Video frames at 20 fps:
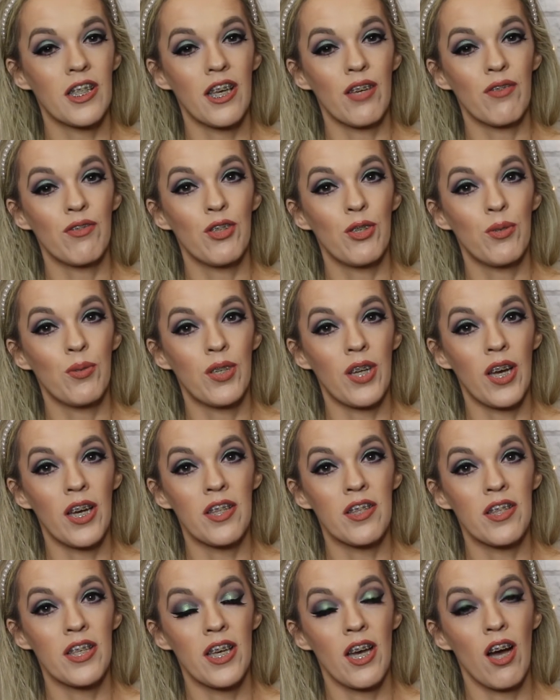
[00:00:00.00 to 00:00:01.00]
to give you an
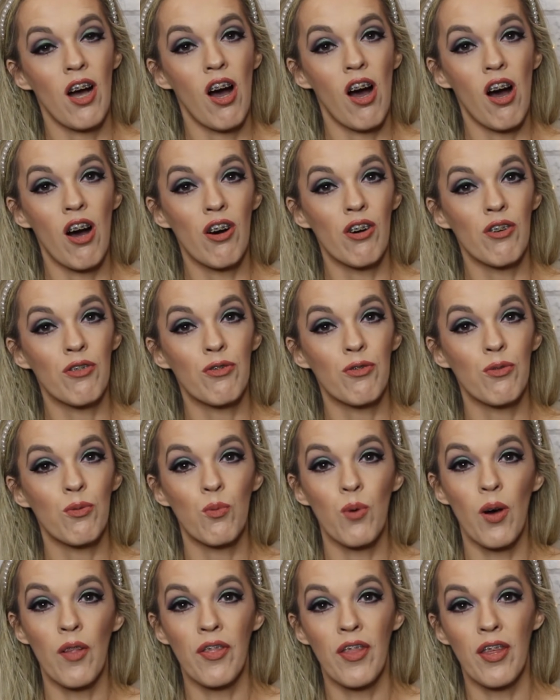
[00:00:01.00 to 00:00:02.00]
idea of
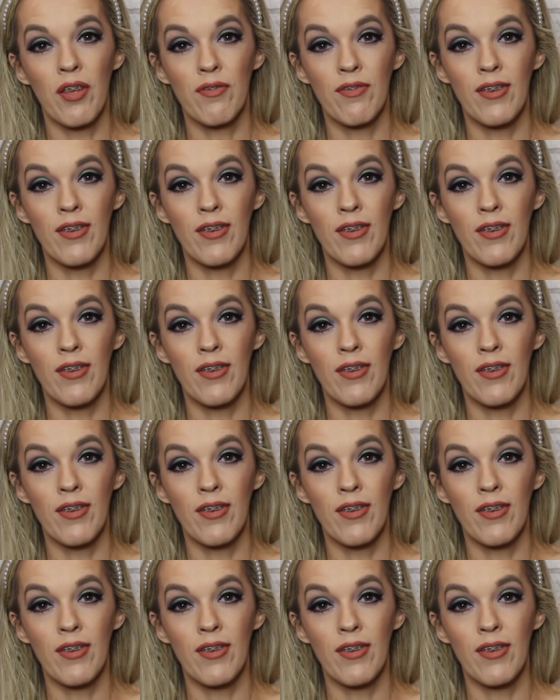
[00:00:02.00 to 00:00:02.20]
what they